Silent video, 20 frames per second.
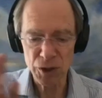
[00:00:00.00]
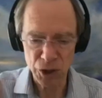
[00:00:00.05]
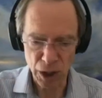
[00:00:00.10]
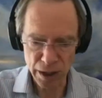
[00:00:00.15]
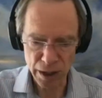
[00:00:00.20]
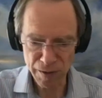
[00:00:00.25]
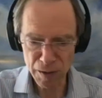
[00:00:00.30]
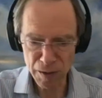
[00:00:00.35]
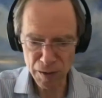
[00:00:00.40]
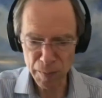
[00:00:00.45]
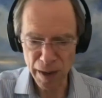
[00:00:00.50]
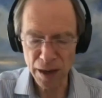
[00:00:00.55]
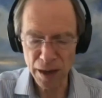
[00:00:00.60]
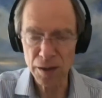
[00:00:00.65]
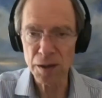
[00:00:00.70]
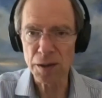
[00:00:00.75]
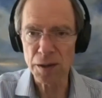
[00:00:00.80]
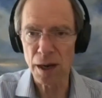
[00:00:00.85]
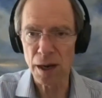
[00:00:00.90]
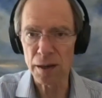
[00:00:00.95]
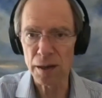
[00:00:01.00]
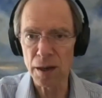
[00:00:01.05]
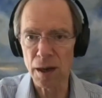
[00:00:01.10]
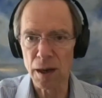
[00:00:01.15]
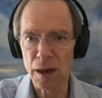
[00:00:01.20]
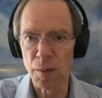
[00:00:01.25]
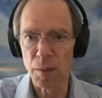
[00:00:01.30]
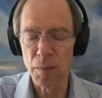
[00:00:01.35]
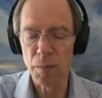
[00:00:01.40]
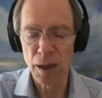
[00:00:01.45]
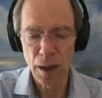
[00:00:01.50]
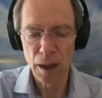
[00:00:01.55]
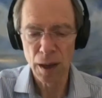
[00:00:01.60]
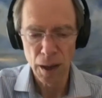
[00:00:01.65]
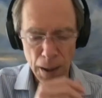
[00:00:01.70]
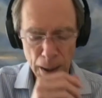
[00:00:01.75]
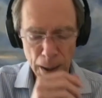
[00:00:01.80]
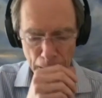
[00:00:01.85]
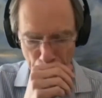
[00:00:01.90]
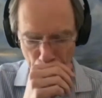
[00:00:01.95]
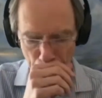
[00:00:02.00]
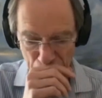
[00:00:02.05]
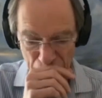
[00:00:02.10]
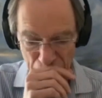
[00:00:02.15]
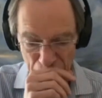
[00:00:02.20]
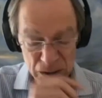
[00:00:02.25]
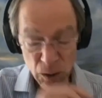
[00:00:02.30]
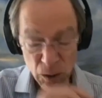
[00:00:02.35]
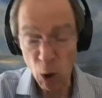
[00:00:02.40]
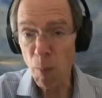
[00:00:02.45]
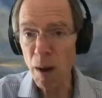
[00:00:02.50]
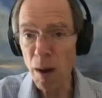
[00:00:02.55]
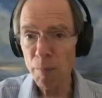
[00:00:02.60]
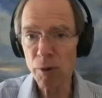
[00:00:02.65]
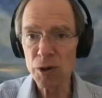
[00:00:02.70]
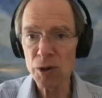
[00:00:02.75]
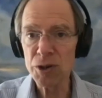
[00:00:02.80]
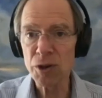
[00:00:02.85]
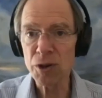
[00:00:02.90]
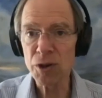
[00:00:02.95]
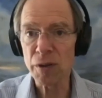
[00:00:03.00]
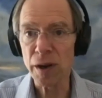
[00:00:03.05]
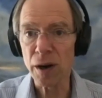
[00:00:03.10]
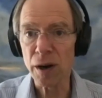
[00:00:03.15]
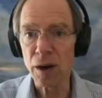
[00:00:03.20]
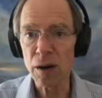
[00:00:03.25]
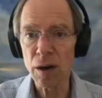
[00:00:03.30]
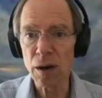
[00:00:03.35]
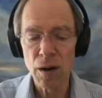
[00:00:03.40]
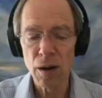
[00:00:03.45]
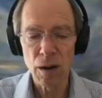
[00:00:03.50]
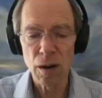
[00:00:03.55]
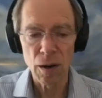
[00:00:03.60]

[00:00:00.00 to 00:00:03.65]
johndavidmann.com. Um, it's, all my books are there.